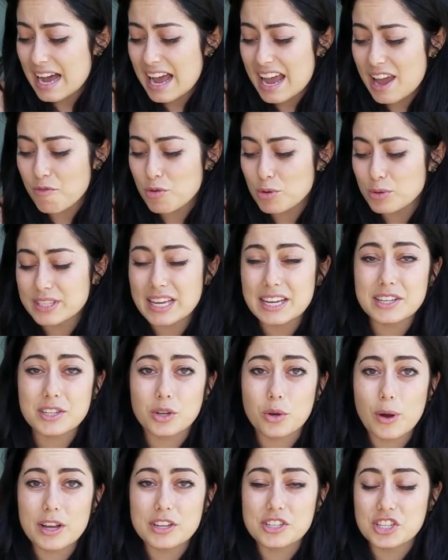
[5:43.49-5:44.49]
If you sent a
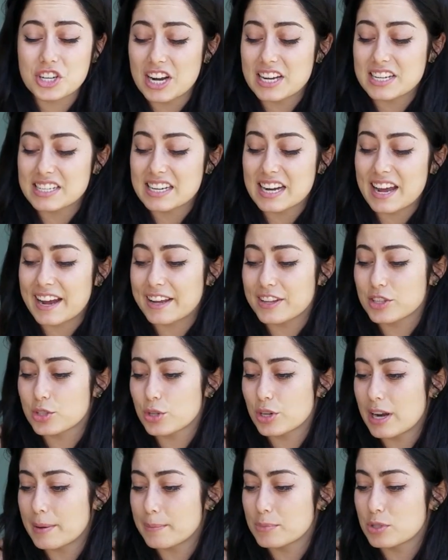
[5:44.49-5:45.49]
question I didn't
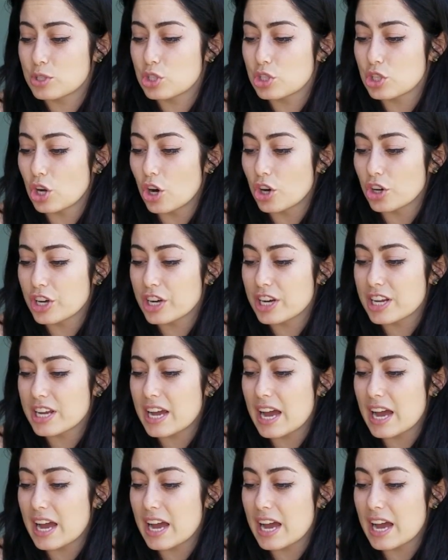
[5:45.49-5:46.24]
answer it, I'm sorry.